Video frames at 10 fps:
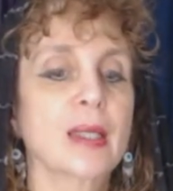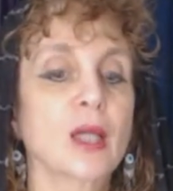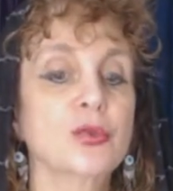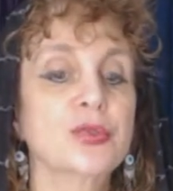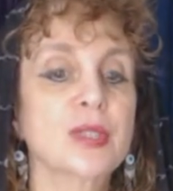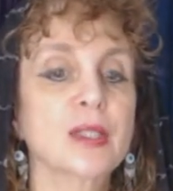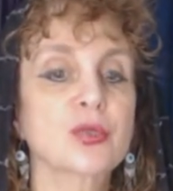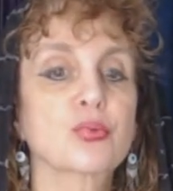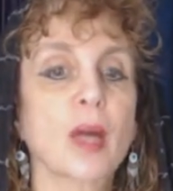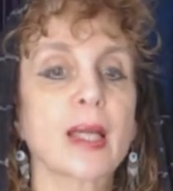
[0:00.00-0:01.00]
Now,
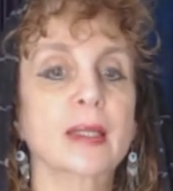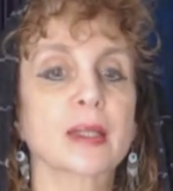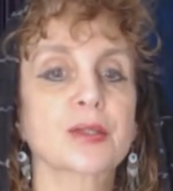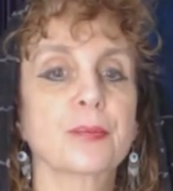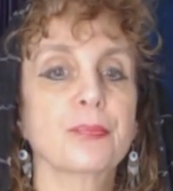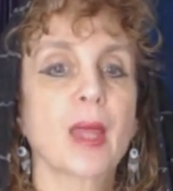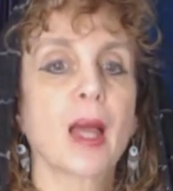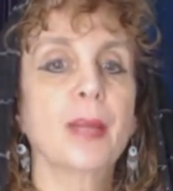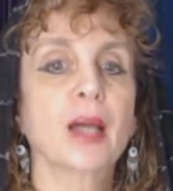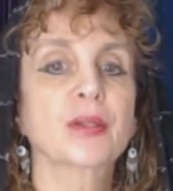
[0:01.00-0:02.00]
Lucia's writings
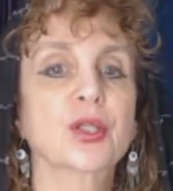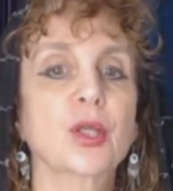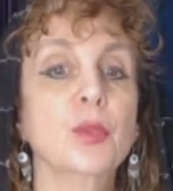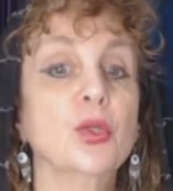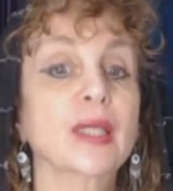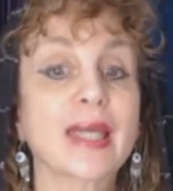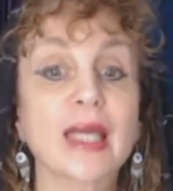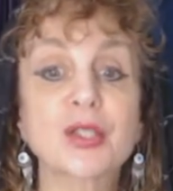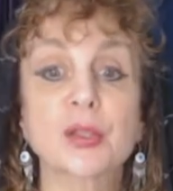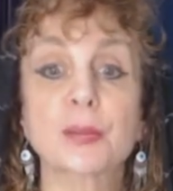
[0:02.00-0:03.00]
about the
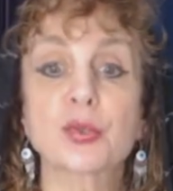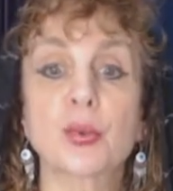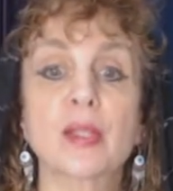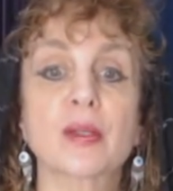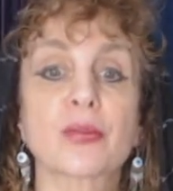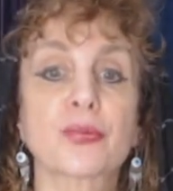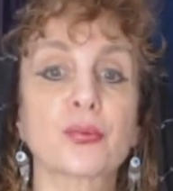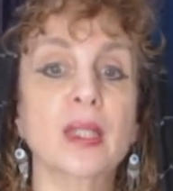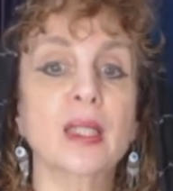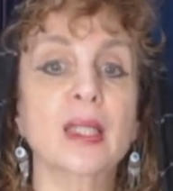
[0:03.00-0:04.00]
communication between the
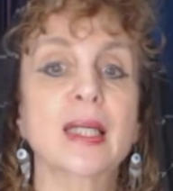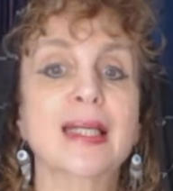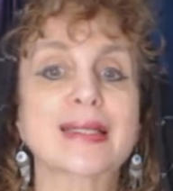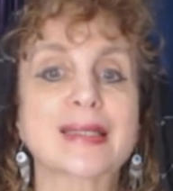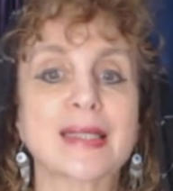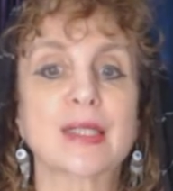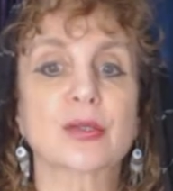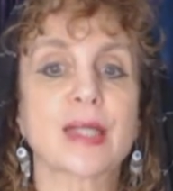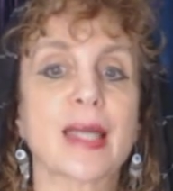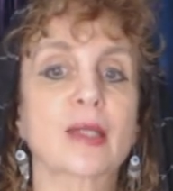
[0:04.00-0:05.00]
three
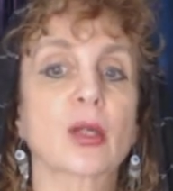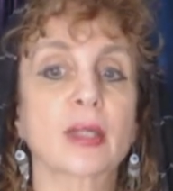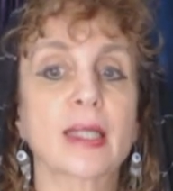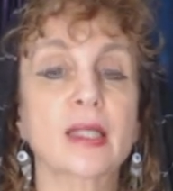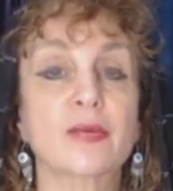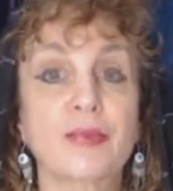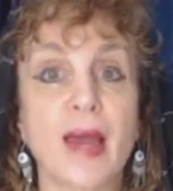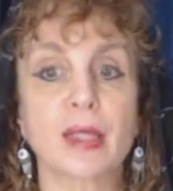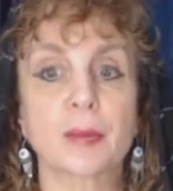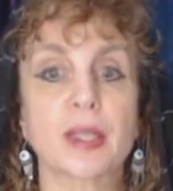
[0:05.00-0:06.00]
seers and Our Lady of
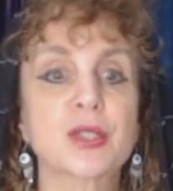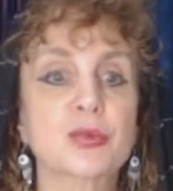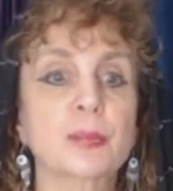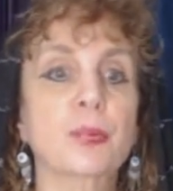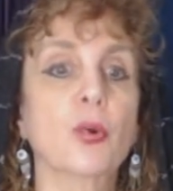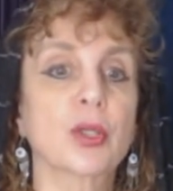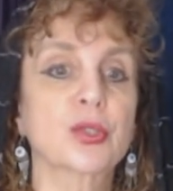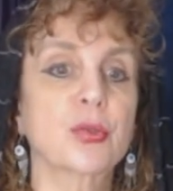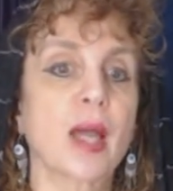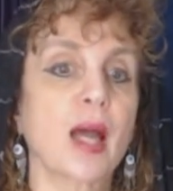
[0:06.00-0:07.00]
Fatima is
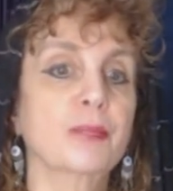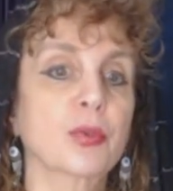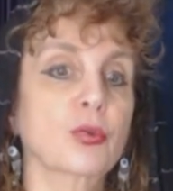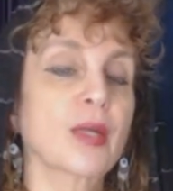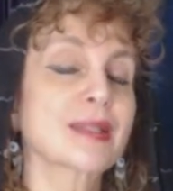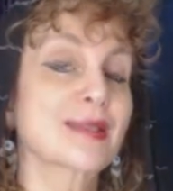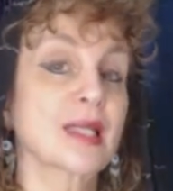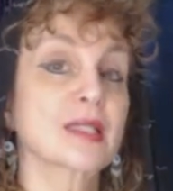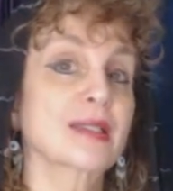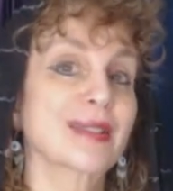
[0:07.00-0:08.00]
reported to have progressed
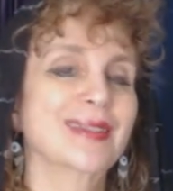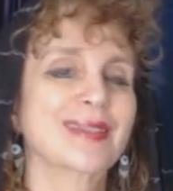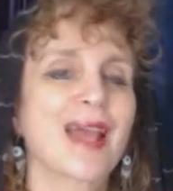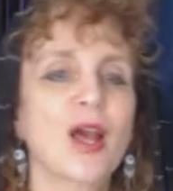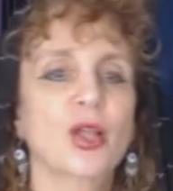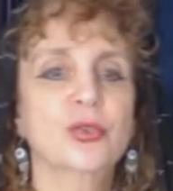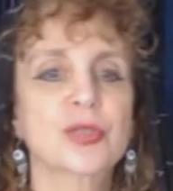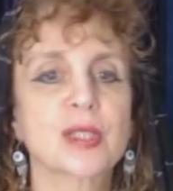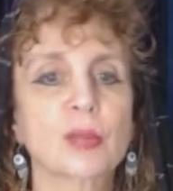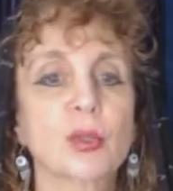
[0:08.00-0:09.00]
thusly.
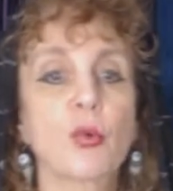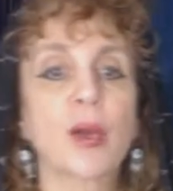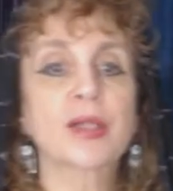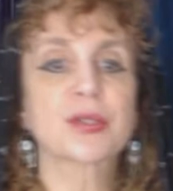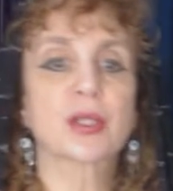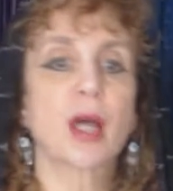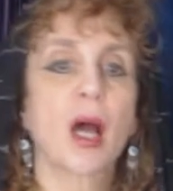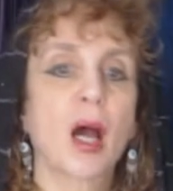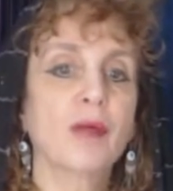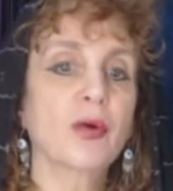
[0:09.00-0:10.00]
Lucia requested
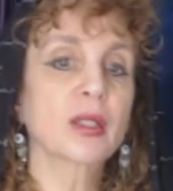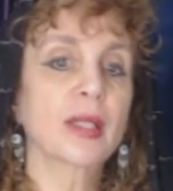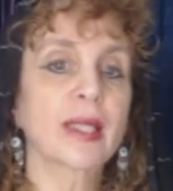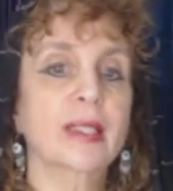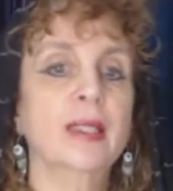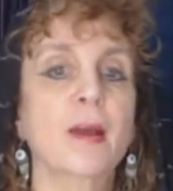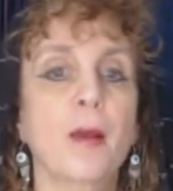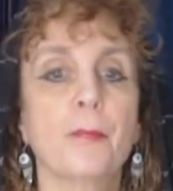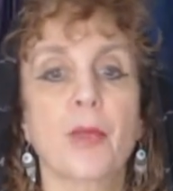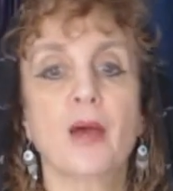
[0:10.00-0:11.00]
of Our Lady
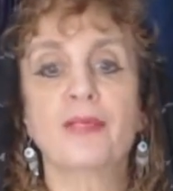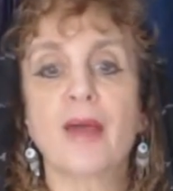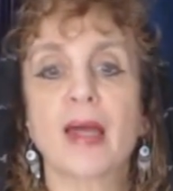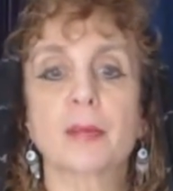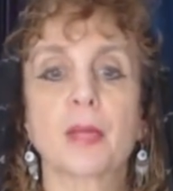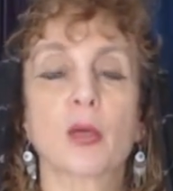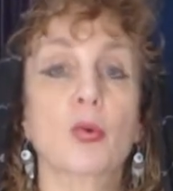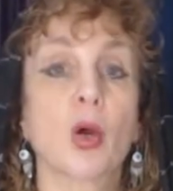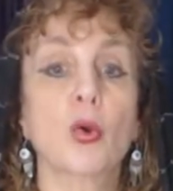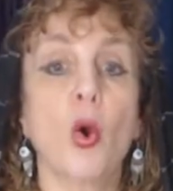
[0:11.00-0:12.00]
of Fatima,
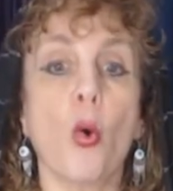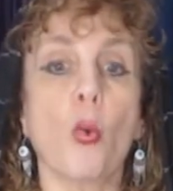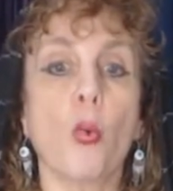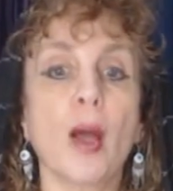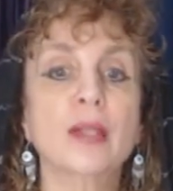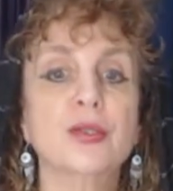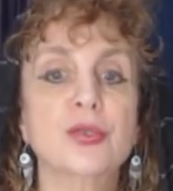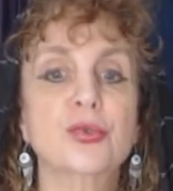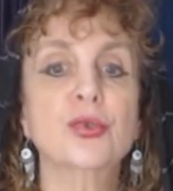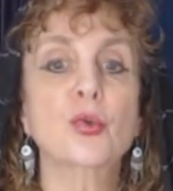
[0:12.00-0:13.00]
quote,
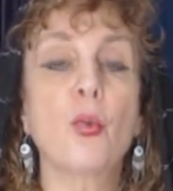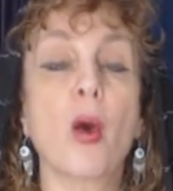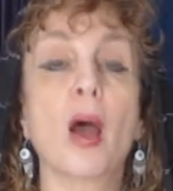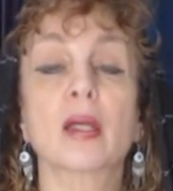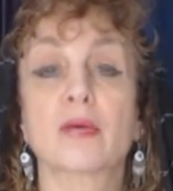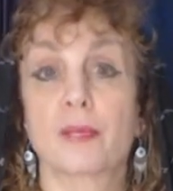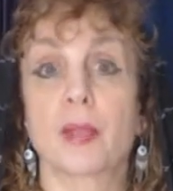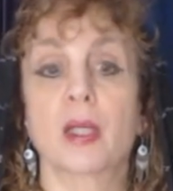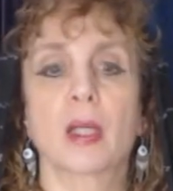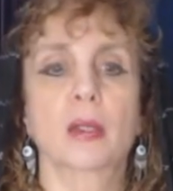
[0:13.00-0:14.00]
What do you want of
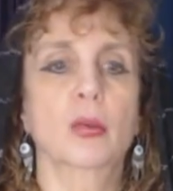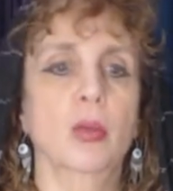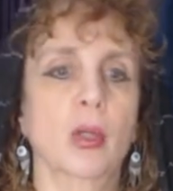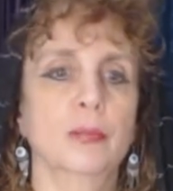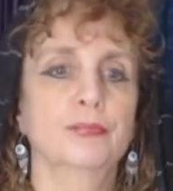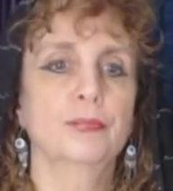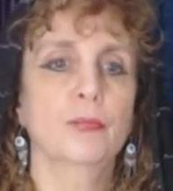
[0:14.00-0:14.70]
me? Unquote.